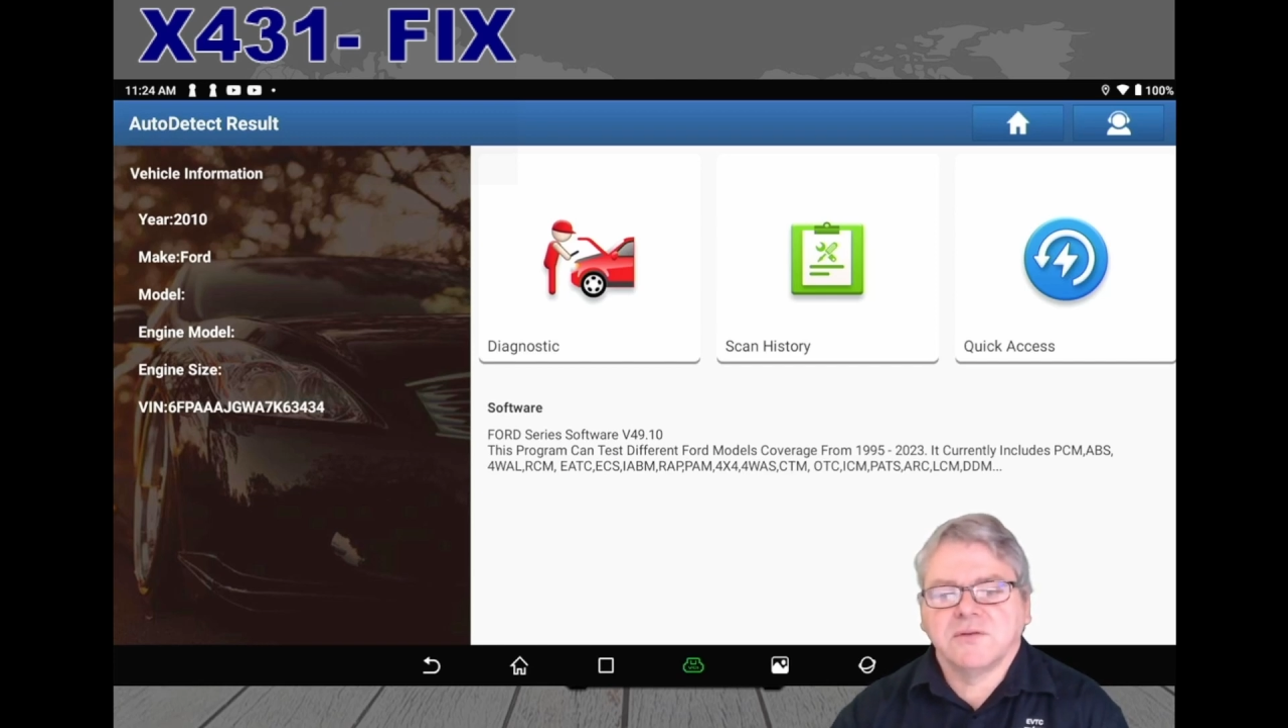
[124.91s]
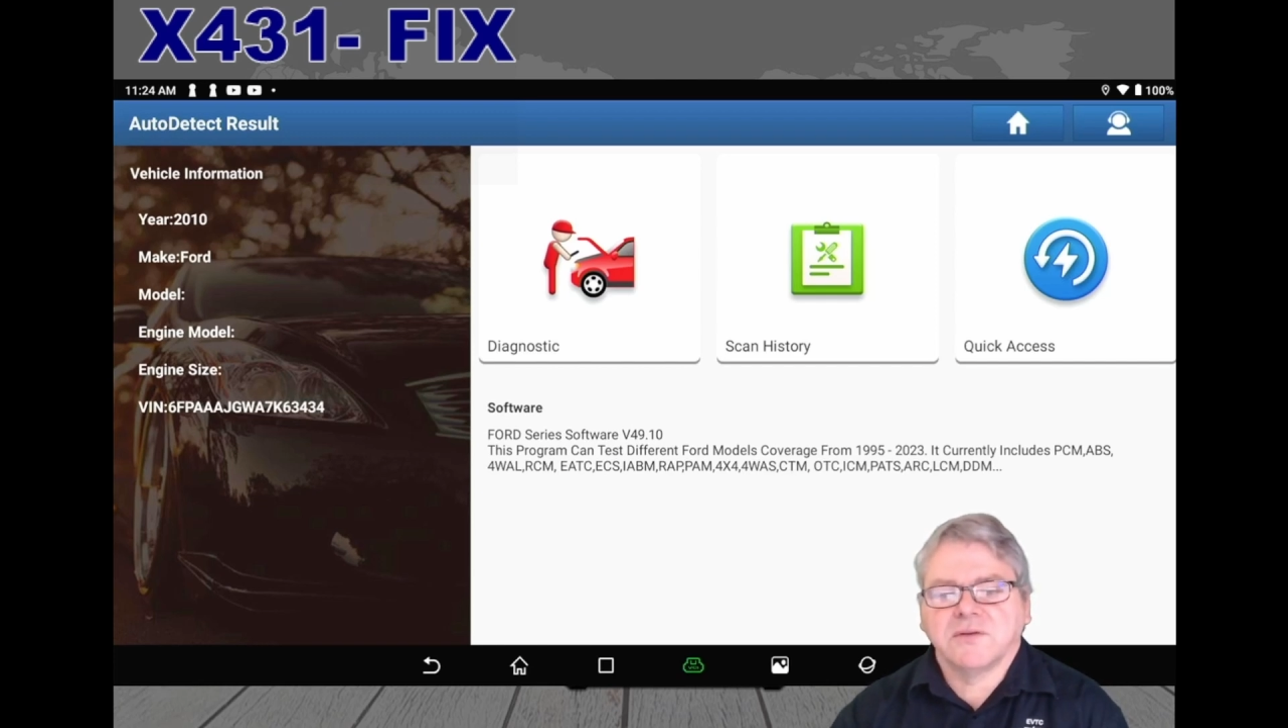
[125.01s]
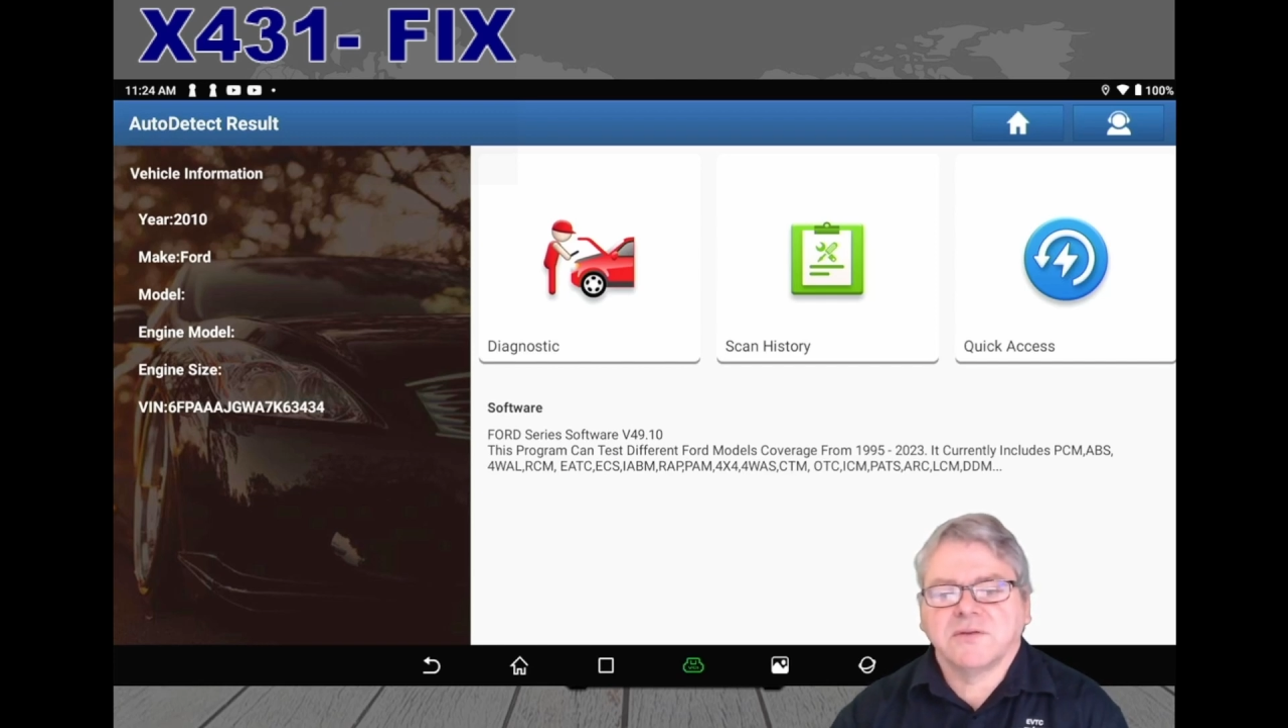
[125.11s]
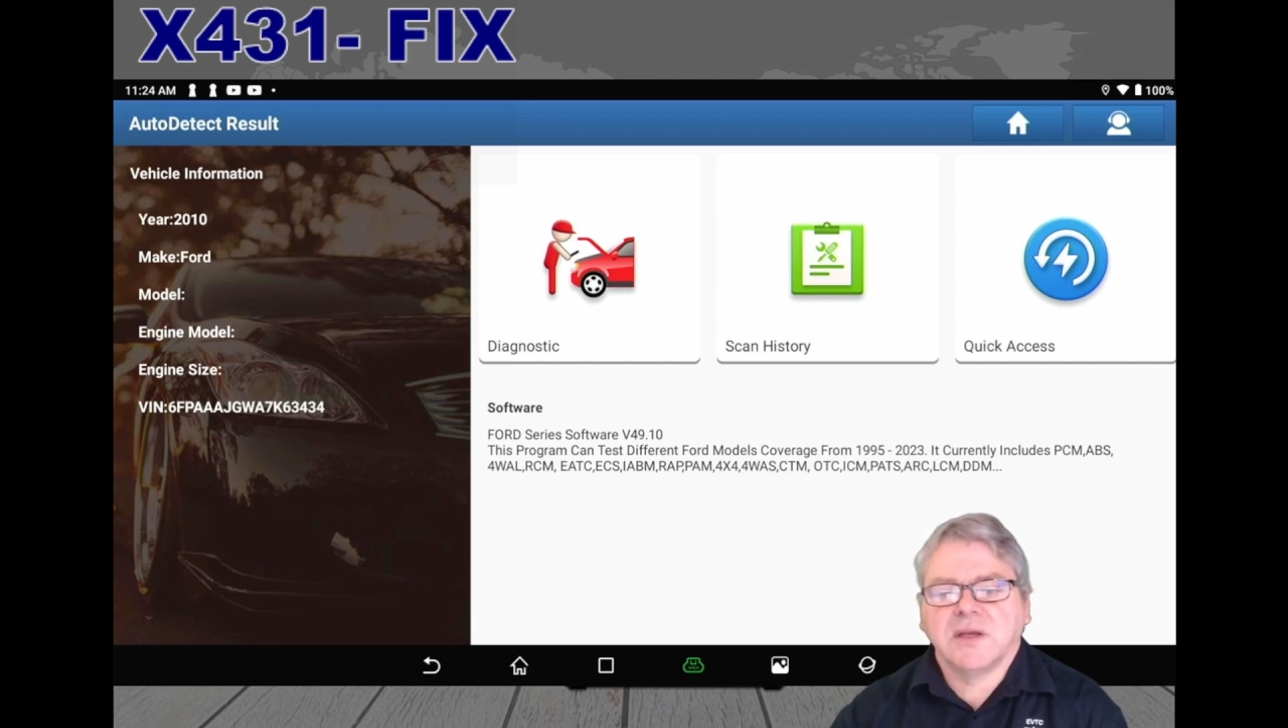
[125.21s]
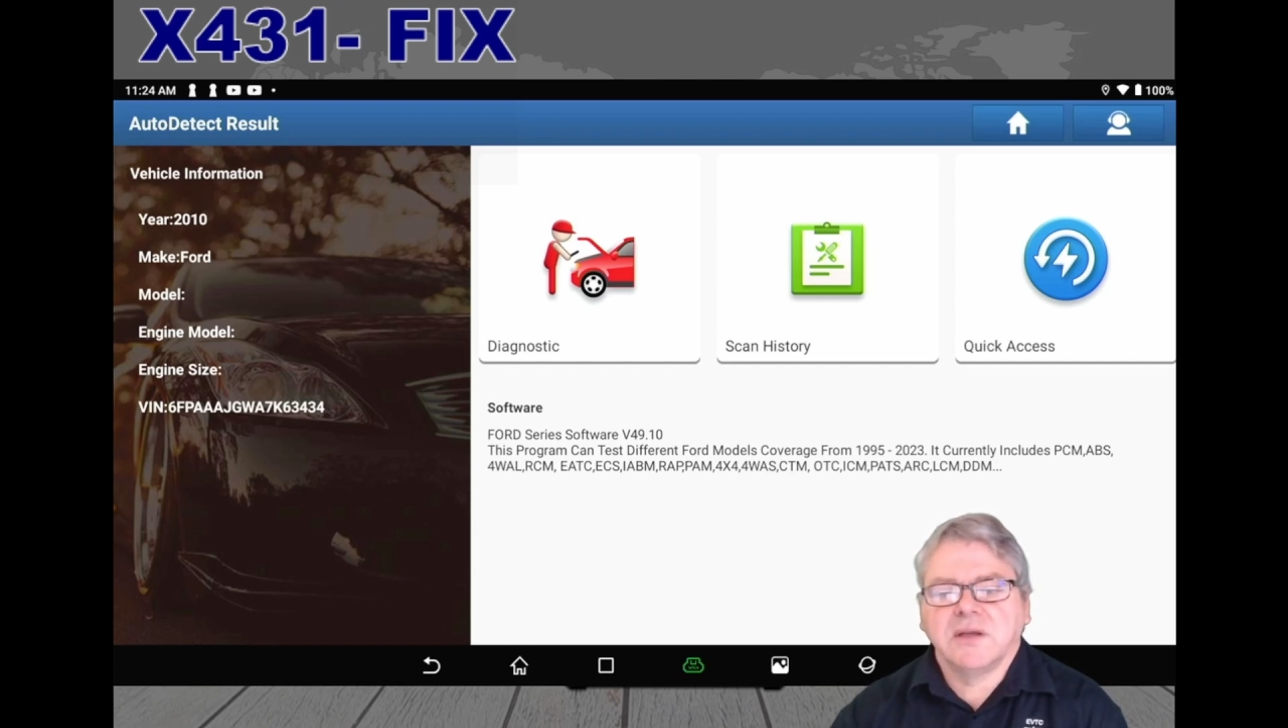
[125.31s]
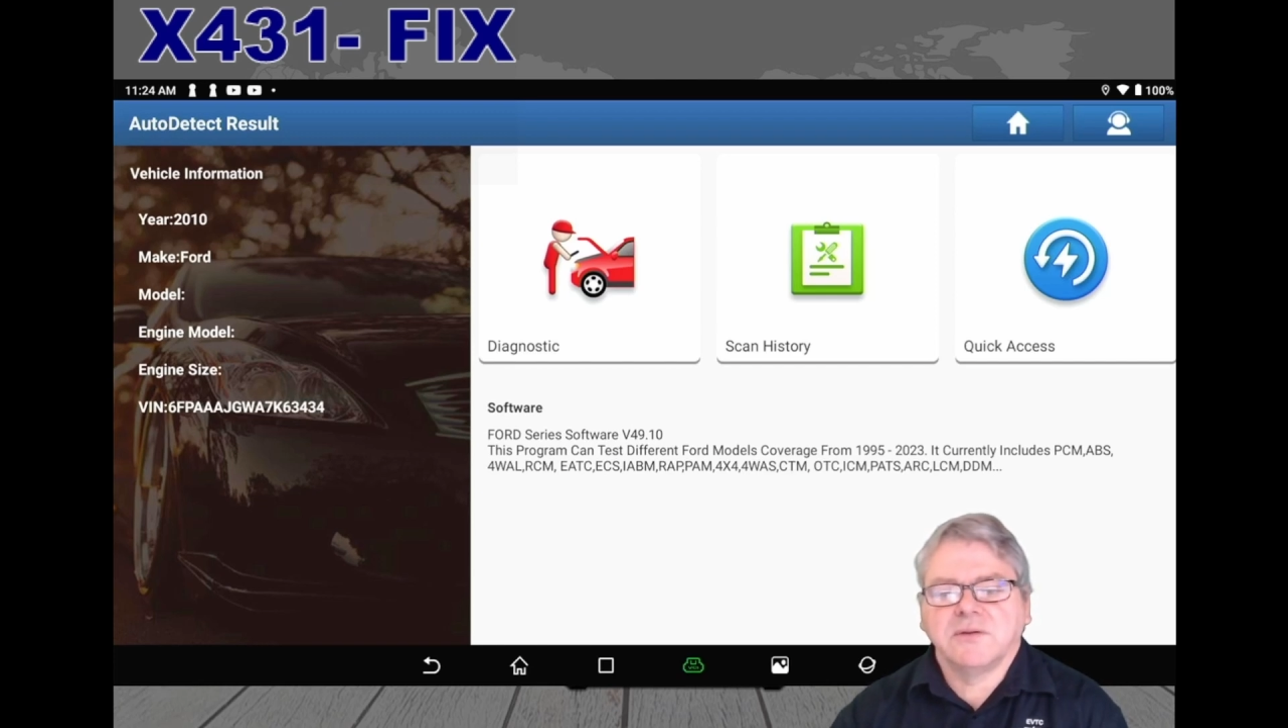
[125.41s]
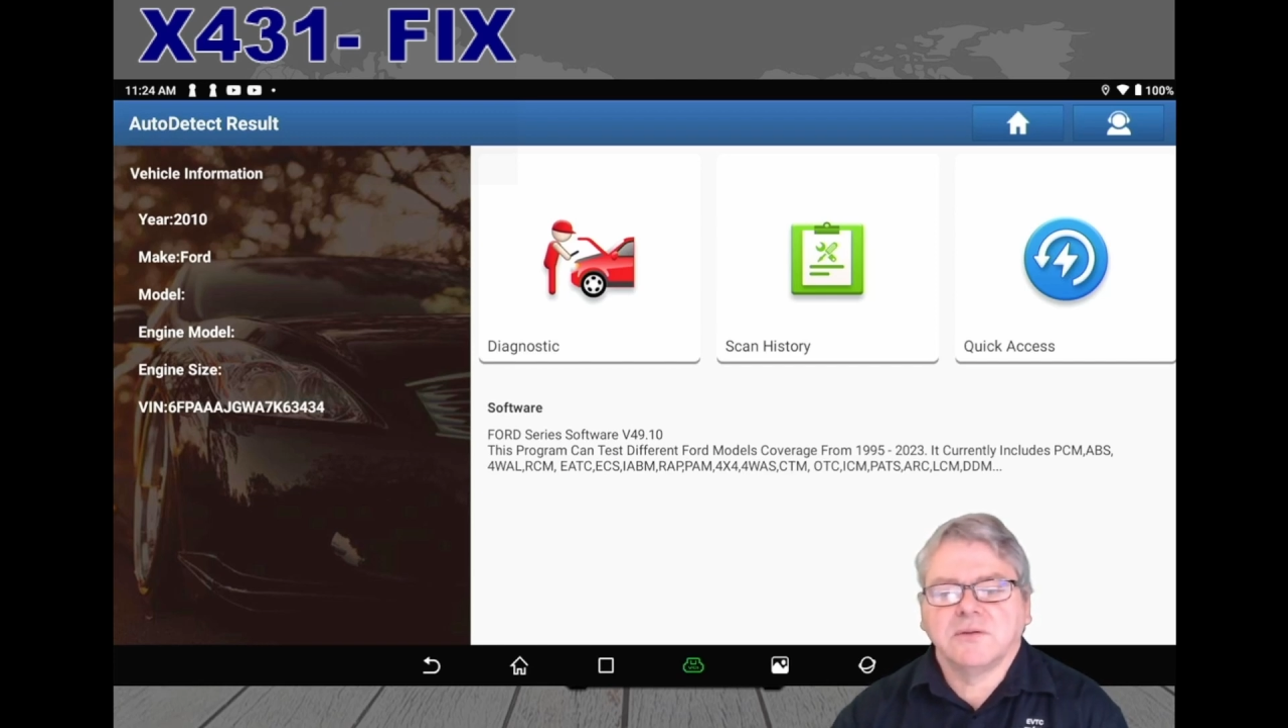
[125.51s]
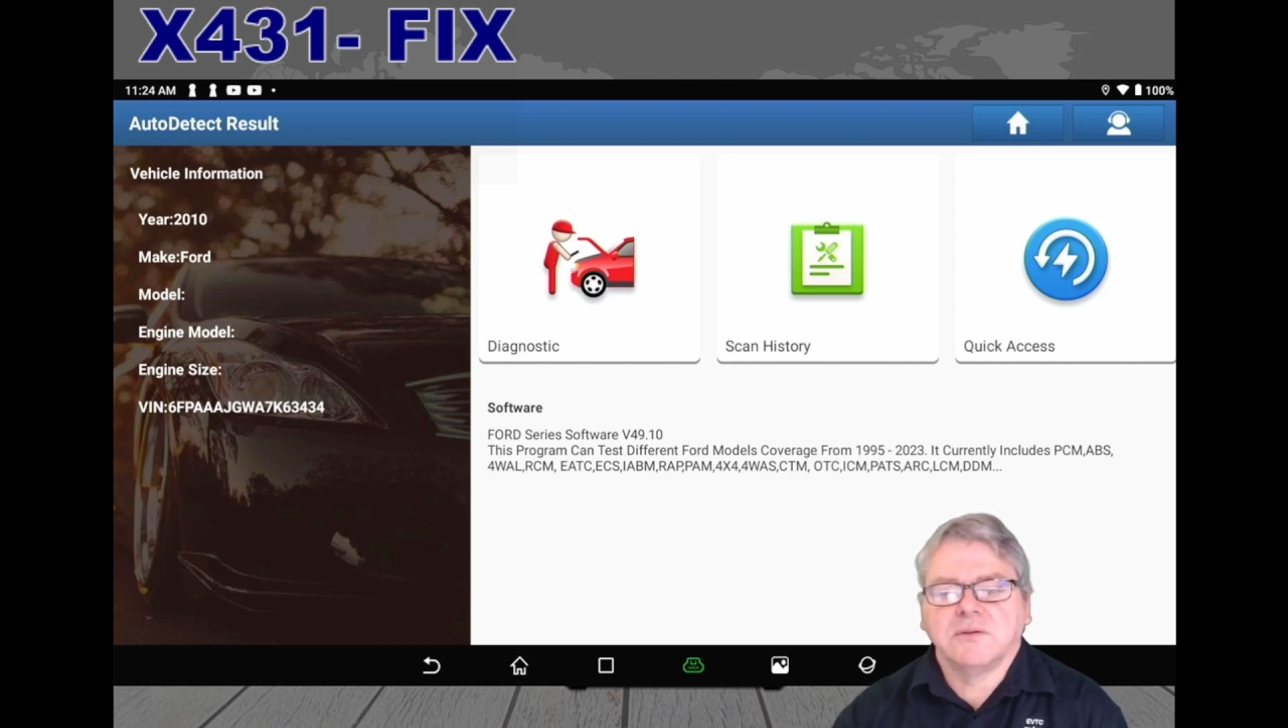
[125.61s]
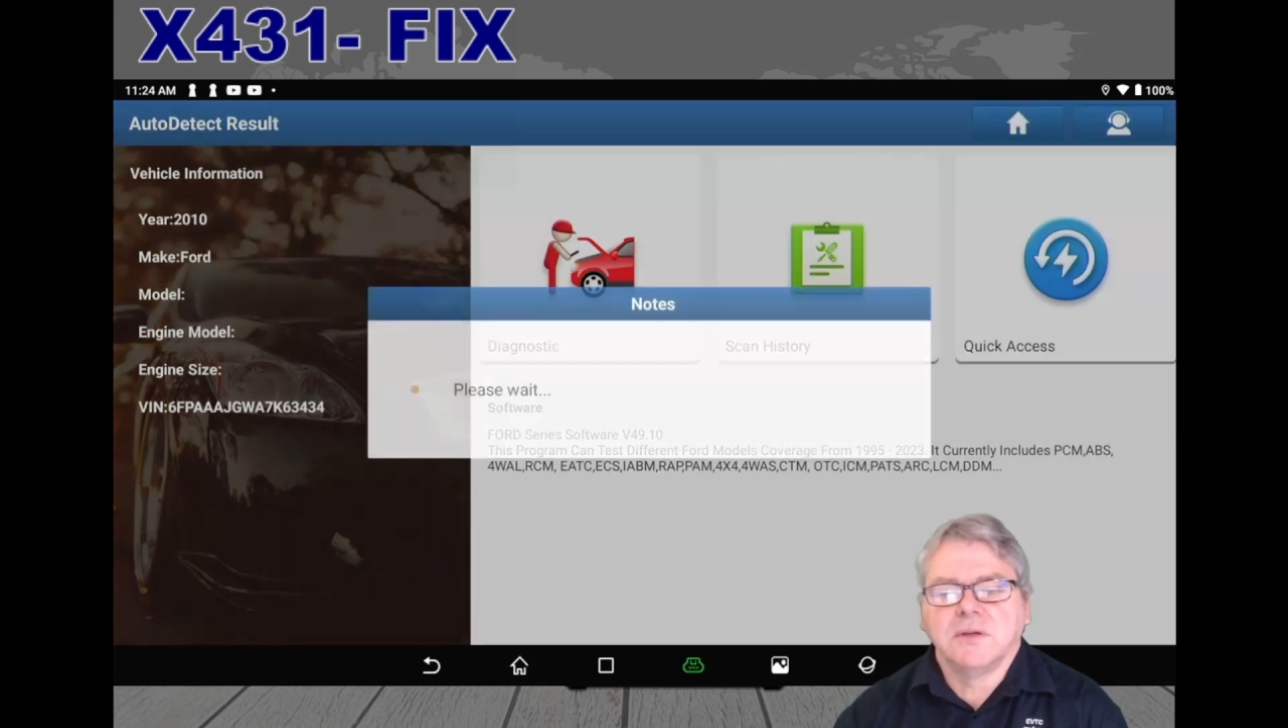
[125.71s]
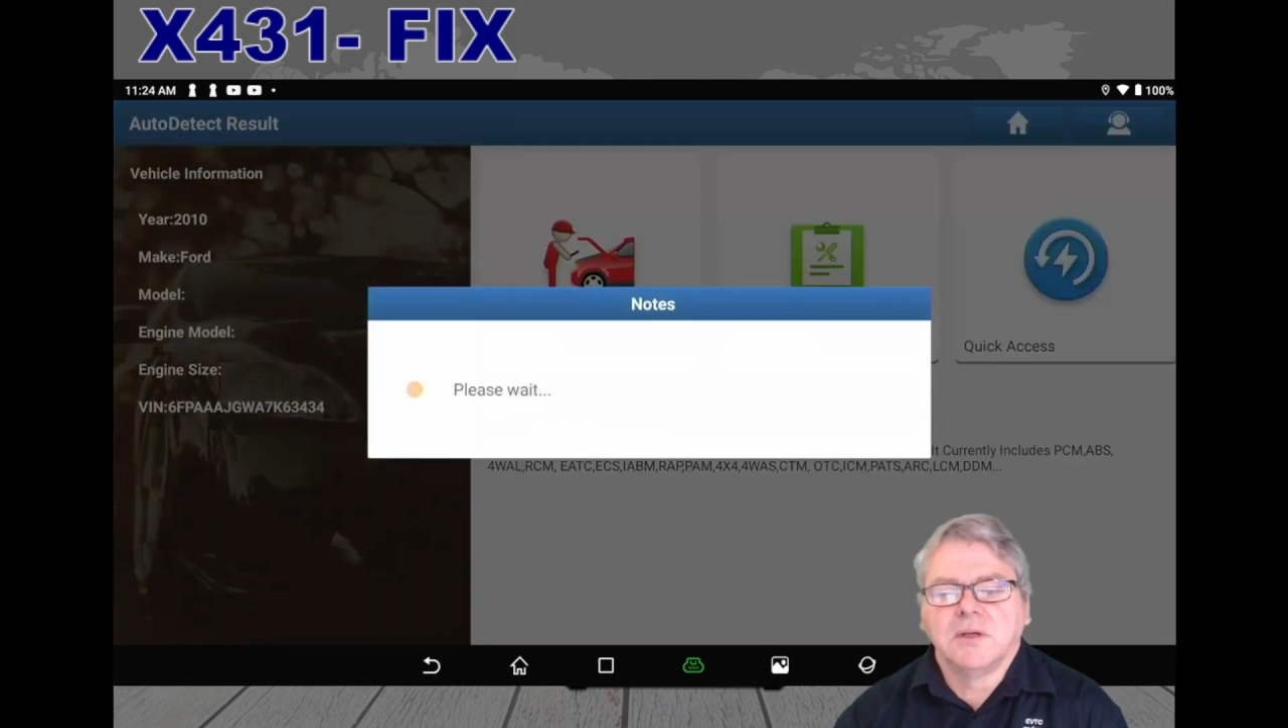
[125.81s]
of the scan
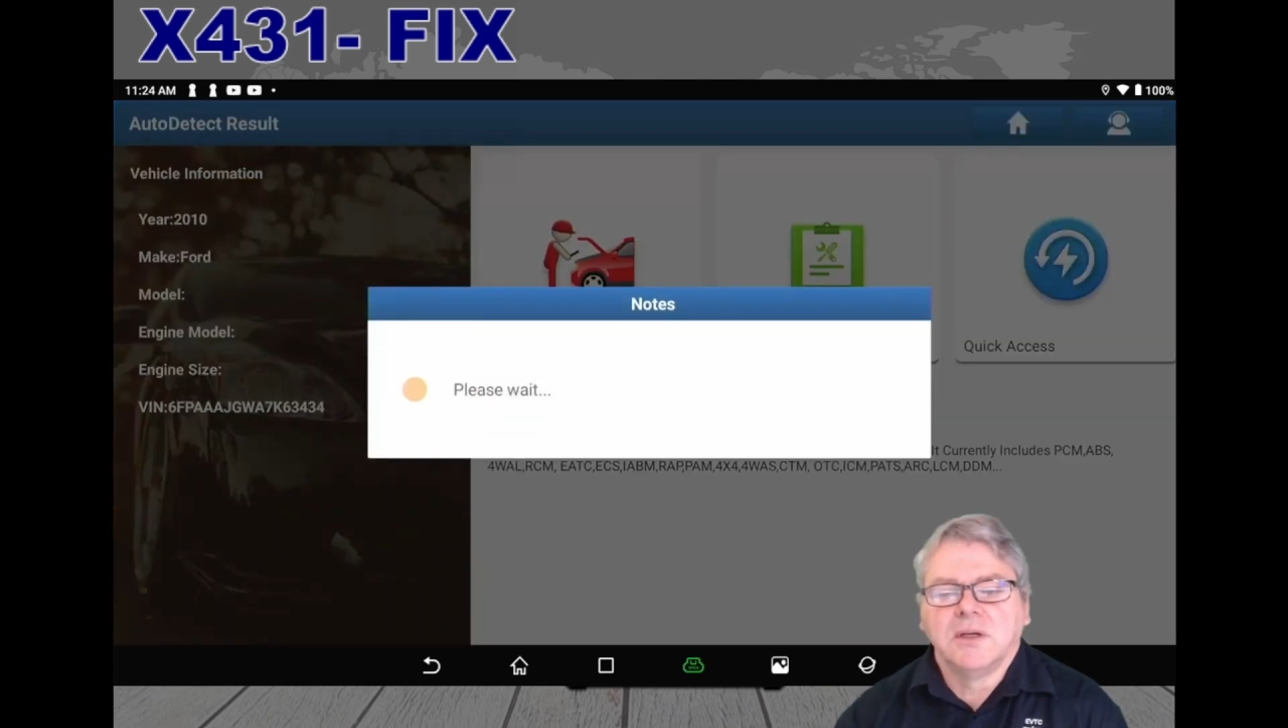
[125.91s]
tool.